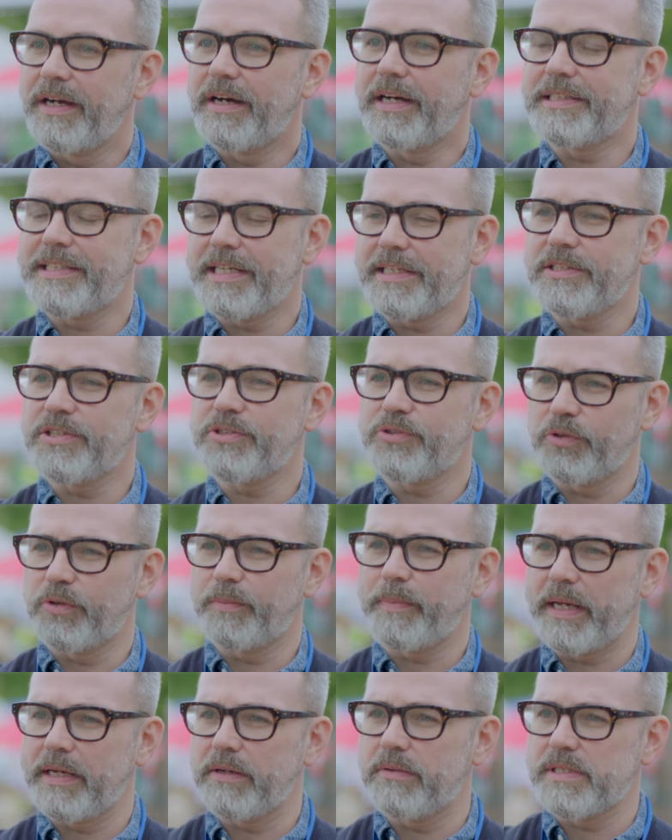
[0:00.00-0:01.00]
I tend to draw
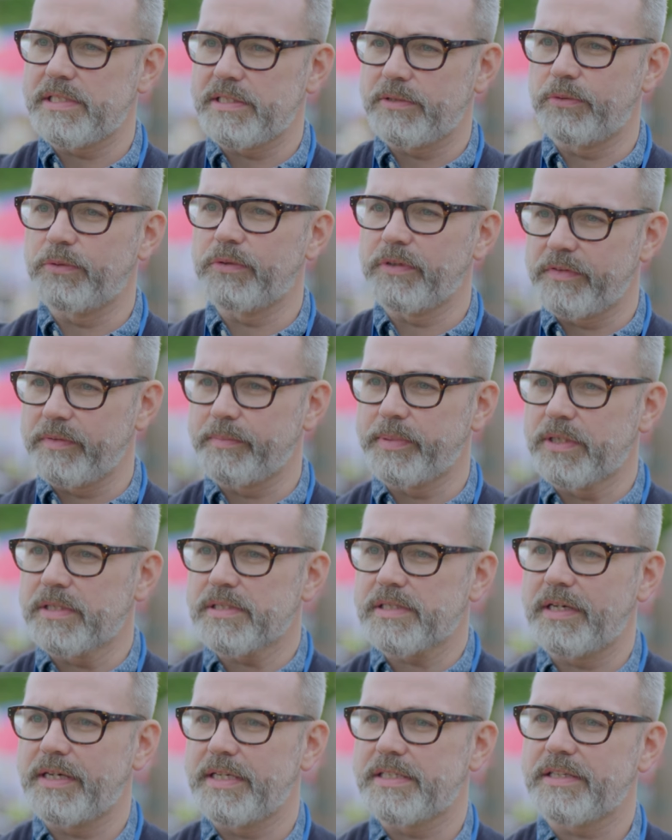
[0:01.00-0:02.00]
penguins in all of the
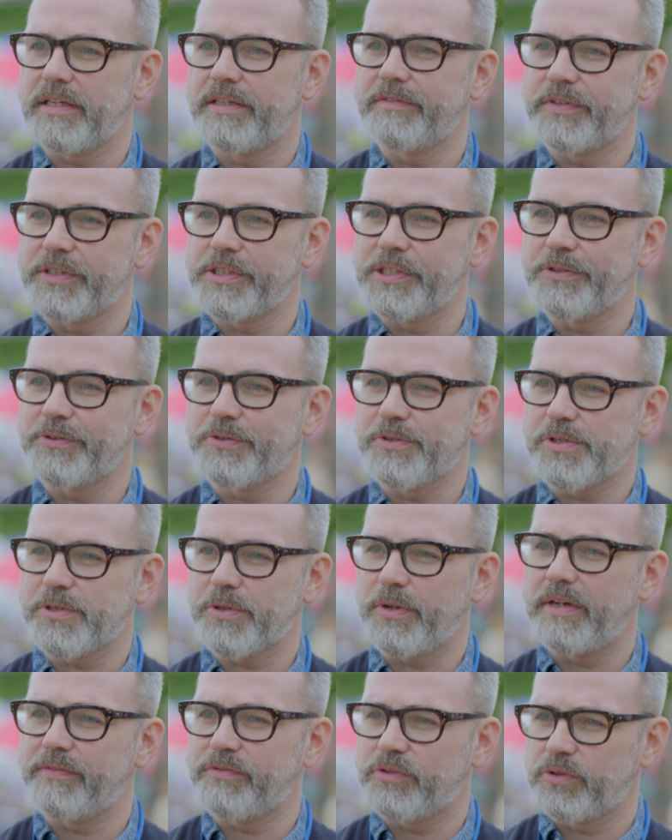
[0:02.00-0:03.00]
books that I sign for children,
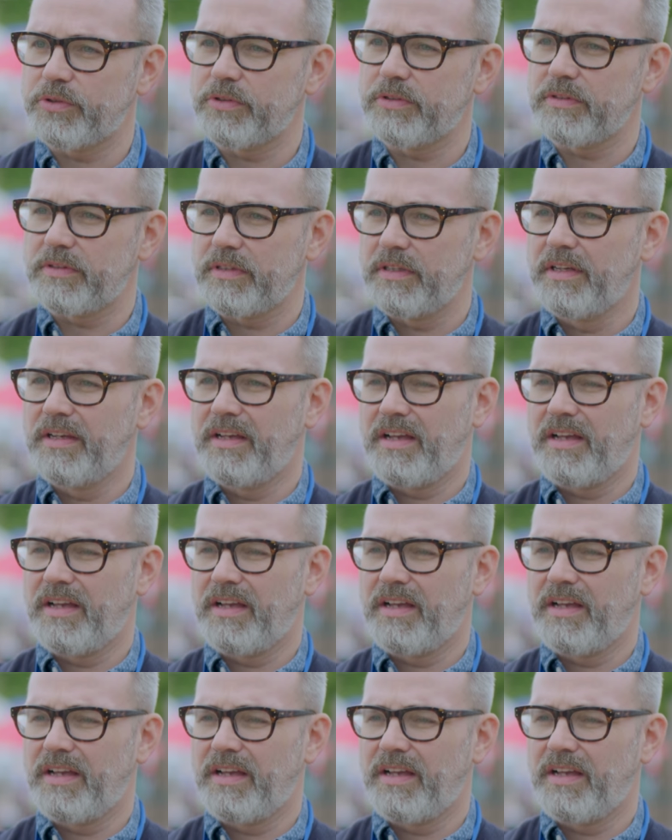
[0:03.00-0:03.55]
so I've drawn